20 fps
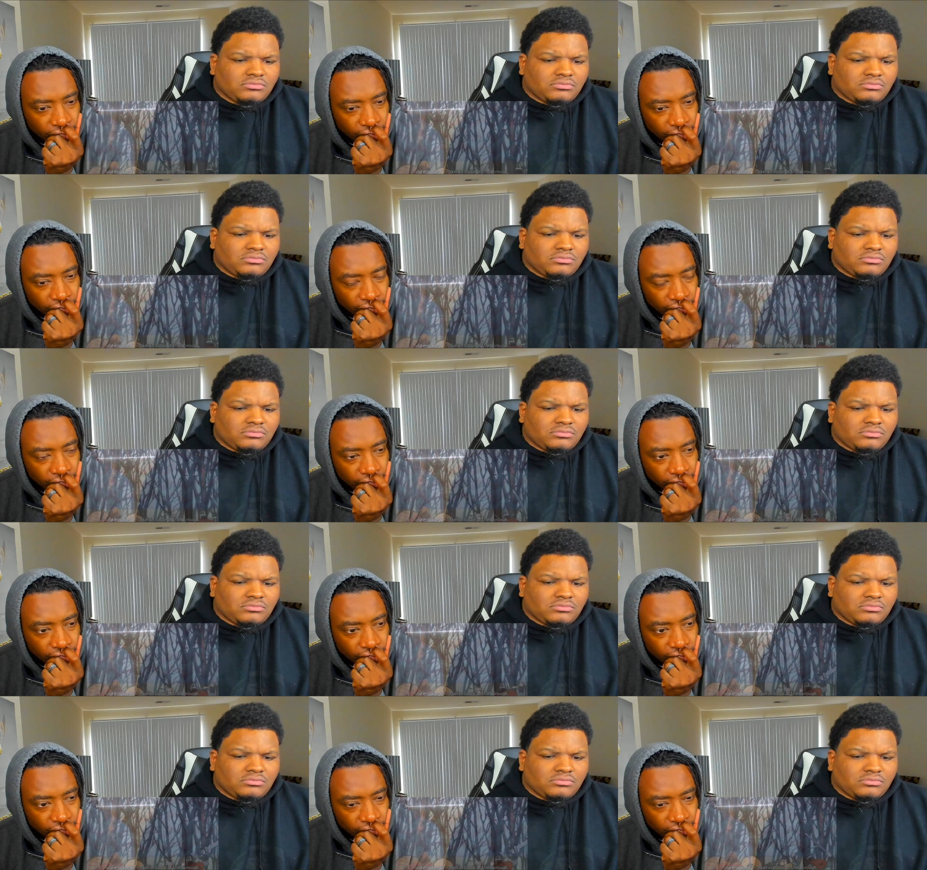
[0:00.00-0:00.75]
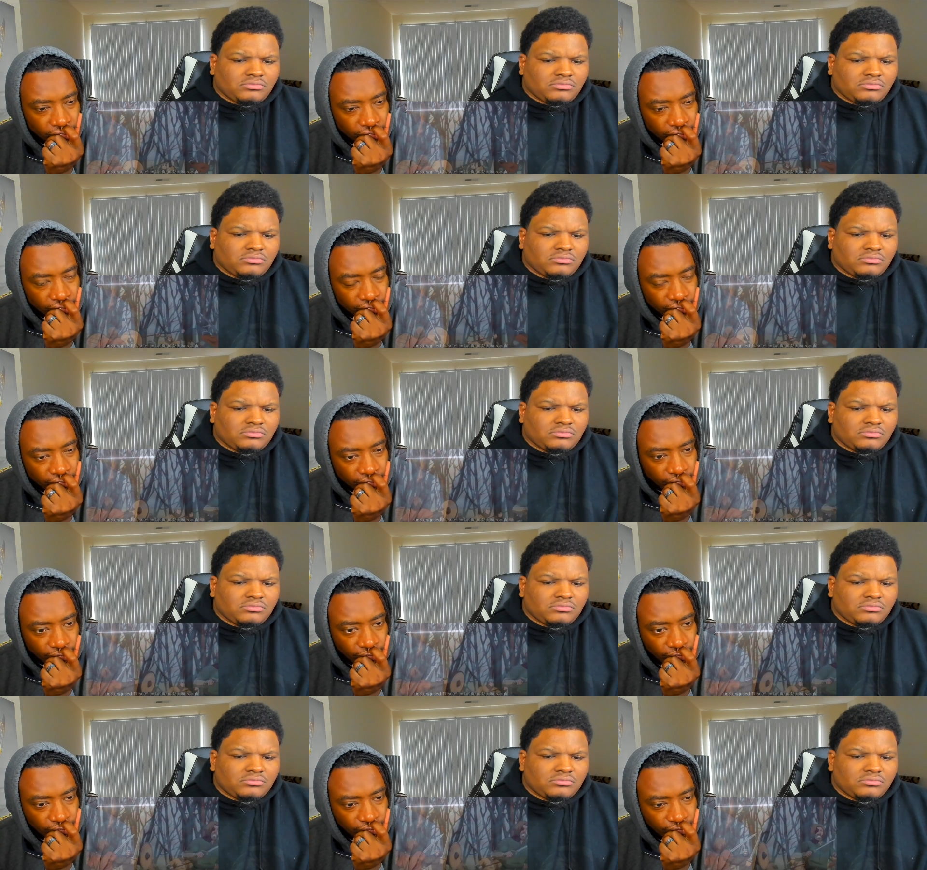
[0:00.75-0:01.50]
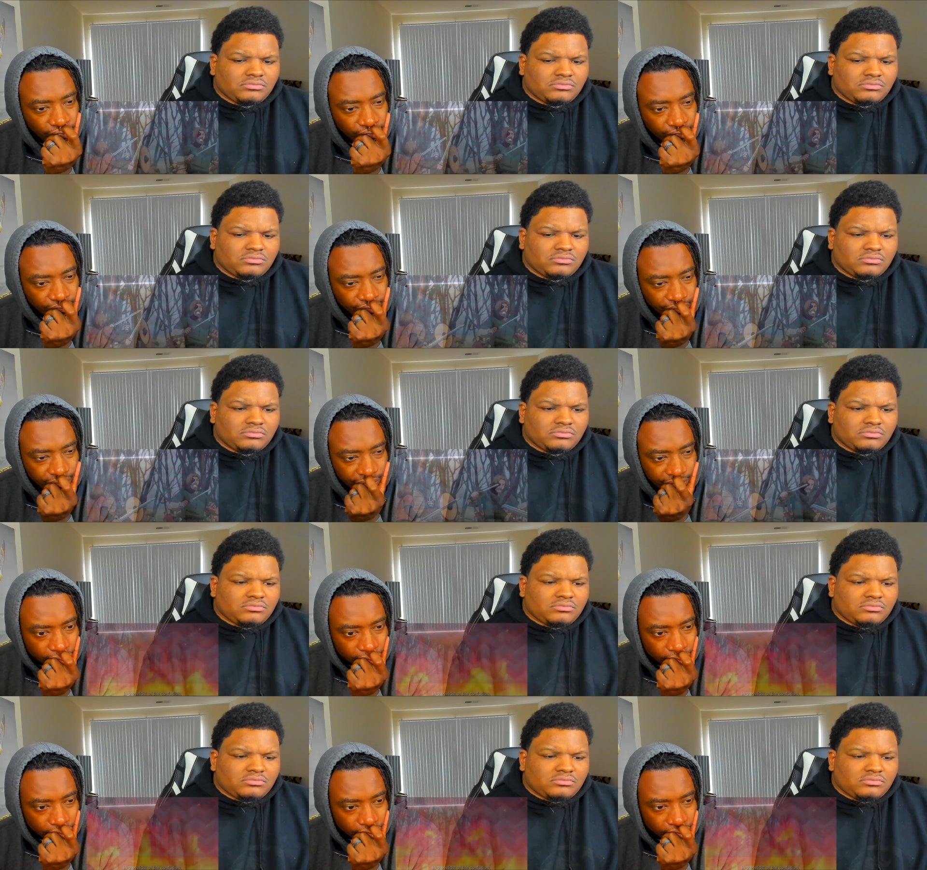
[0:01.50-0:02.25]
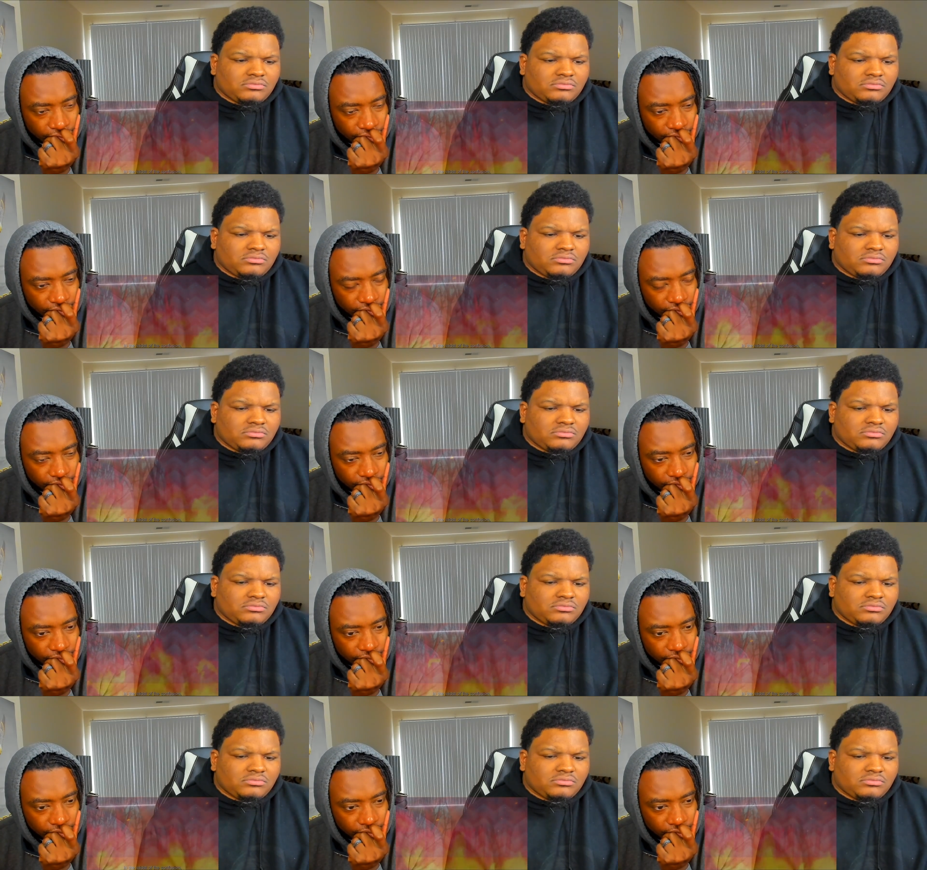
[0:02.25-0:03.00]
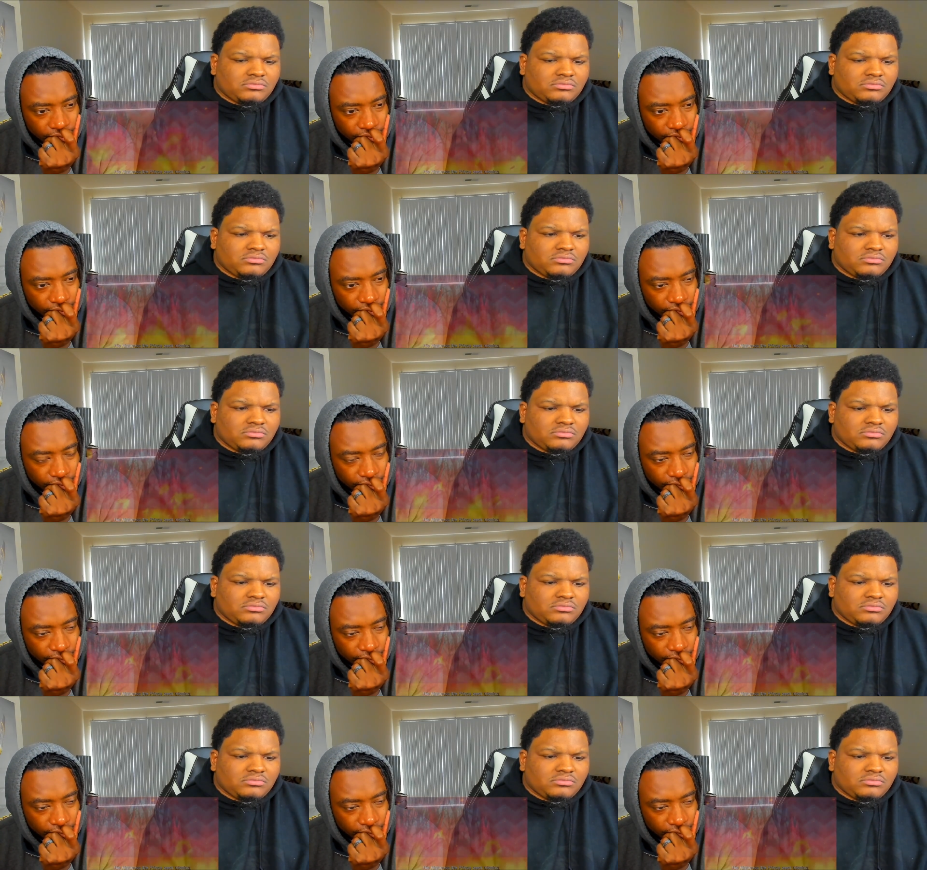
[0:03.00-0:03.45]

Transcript: (silence)